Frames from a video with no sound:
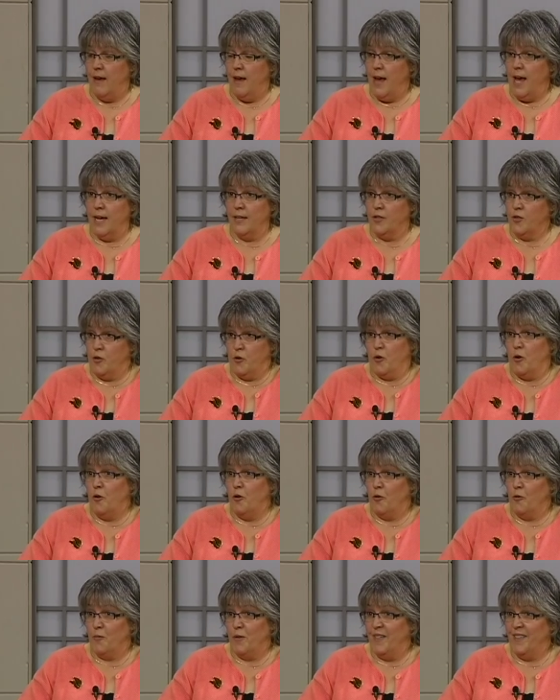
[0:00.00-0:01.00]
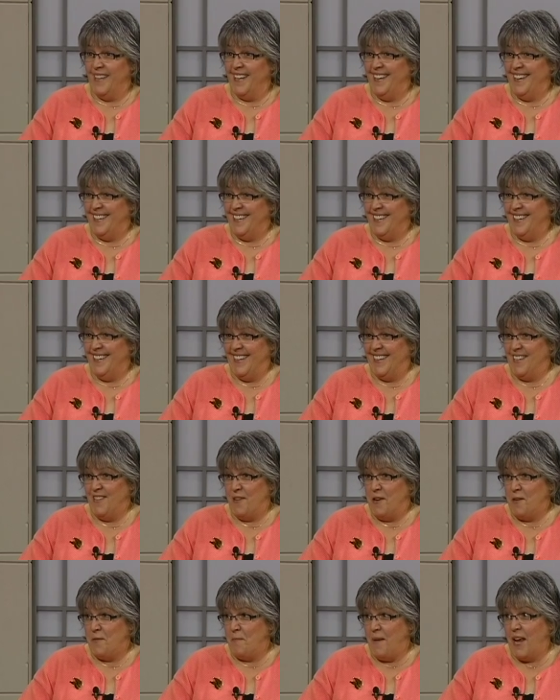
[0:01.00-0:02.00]
as their own, really, in
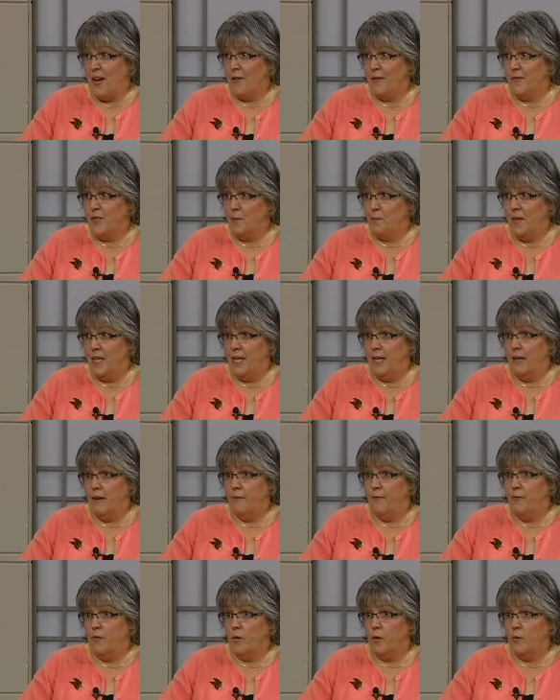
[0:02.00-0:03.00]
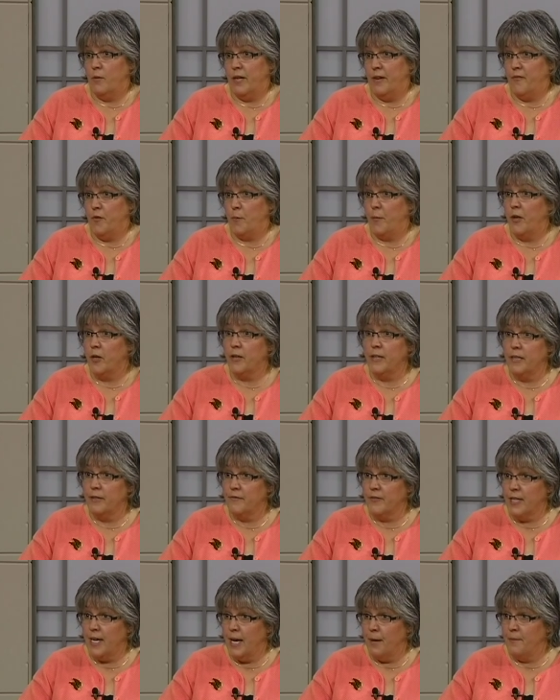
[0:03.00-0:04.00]
a manner of speaking, for whatever period
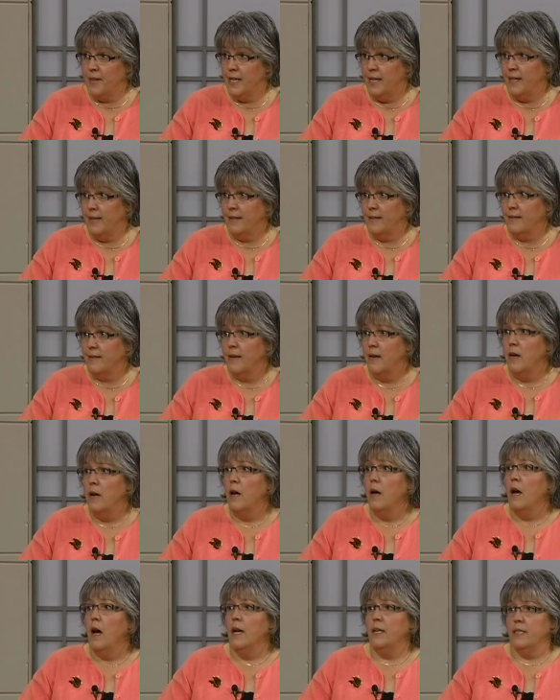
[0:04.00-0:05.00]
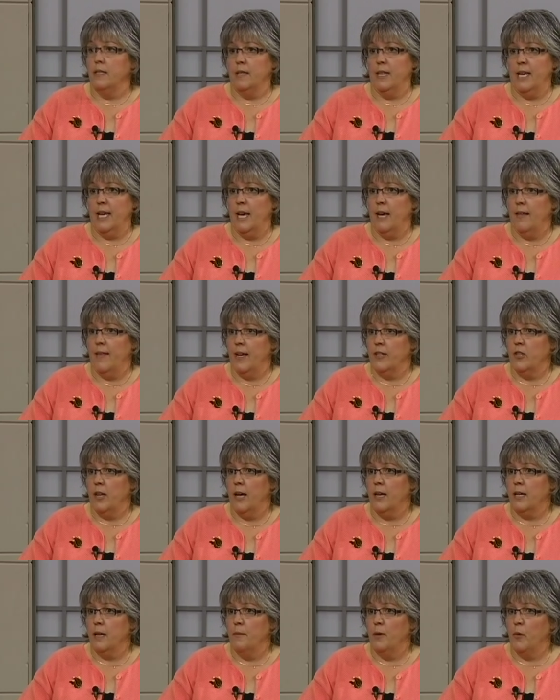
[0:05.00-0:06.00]
of time it is, until that
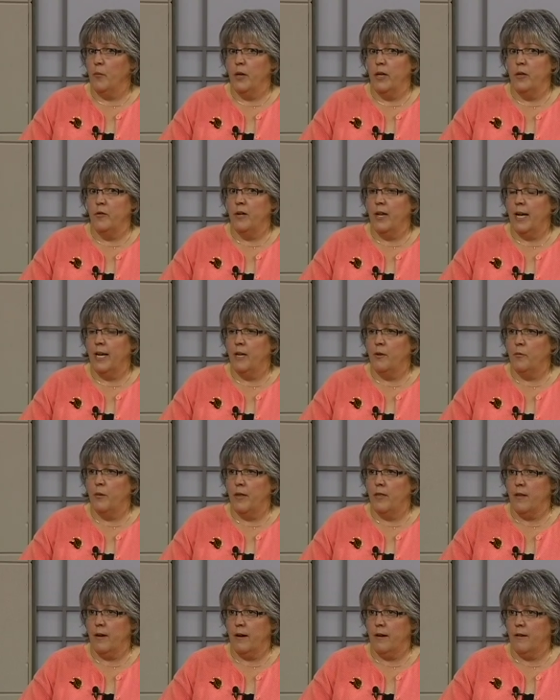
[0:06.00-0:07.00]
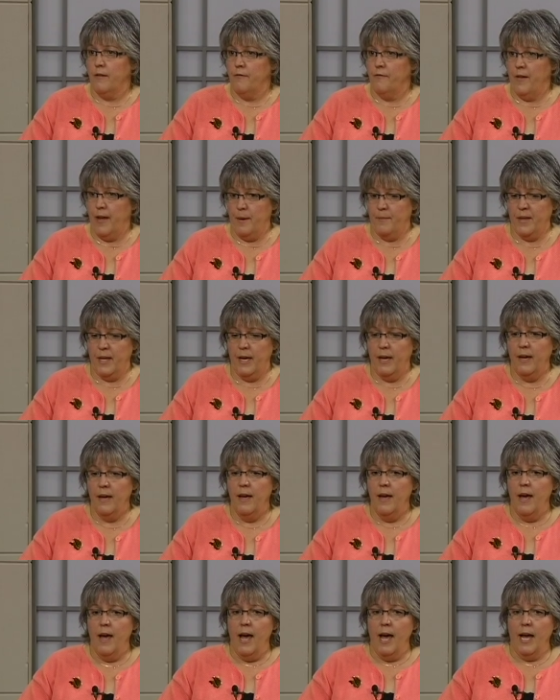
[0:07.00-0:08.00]
child can be reunited with their family.
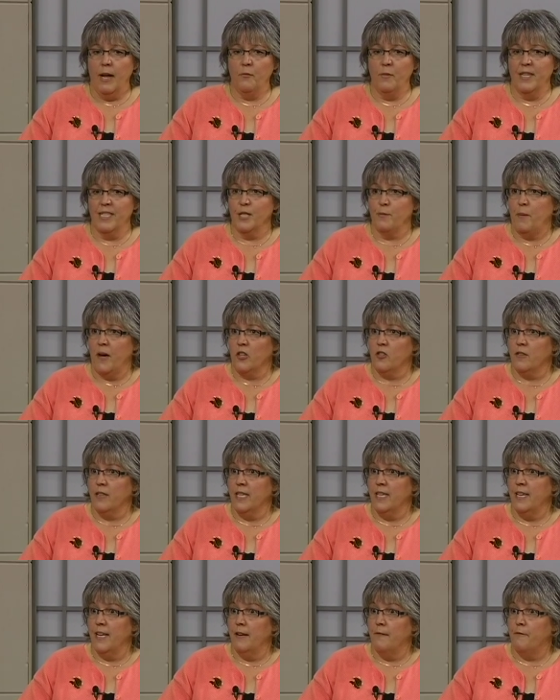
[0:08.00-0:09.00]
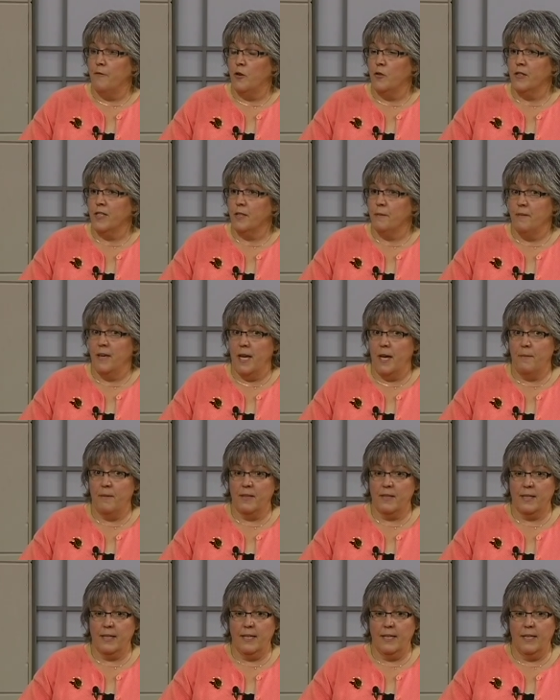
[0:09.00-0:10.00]
And we especially need folks to be able
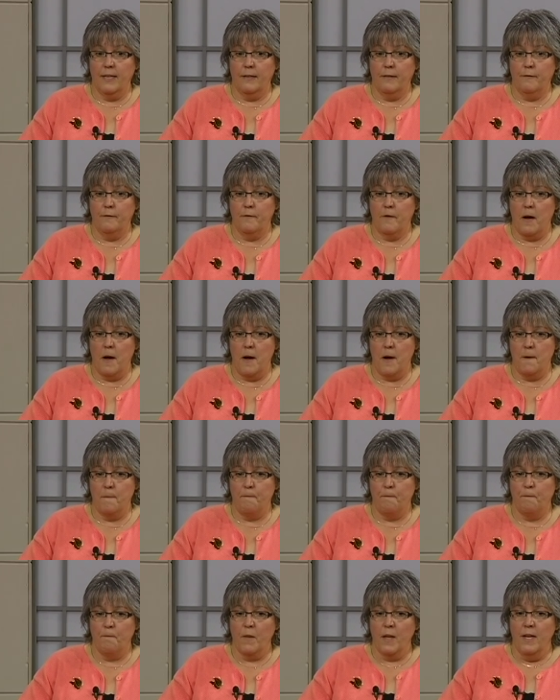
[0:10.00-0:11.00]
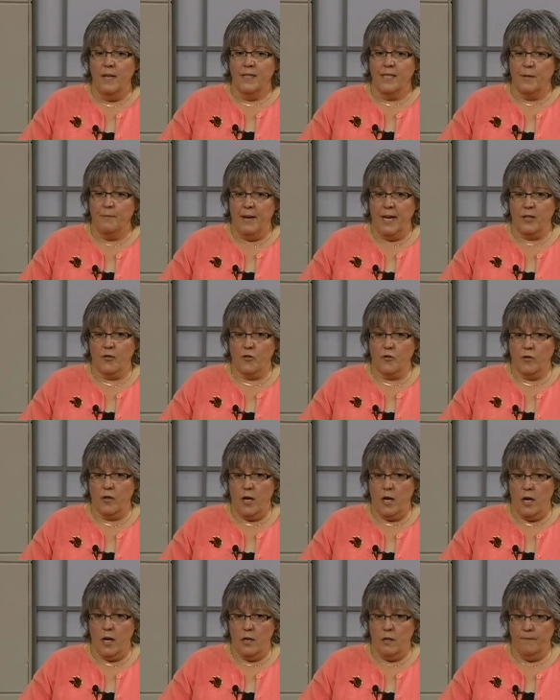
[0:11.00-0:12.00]
to give some
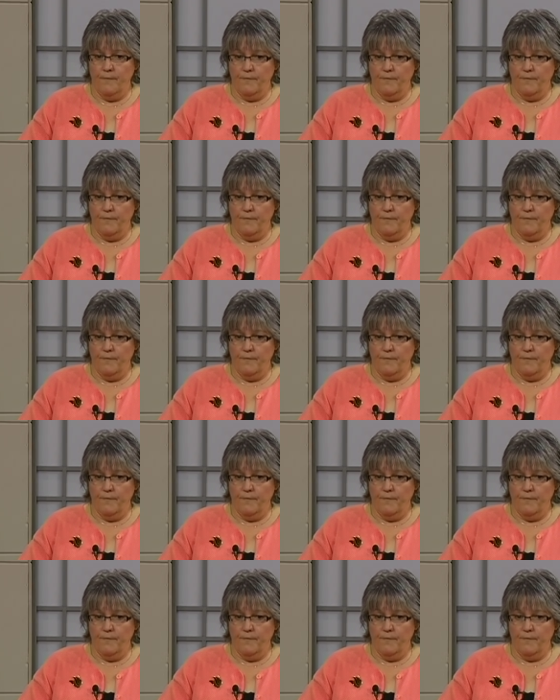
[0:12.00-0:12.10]
extra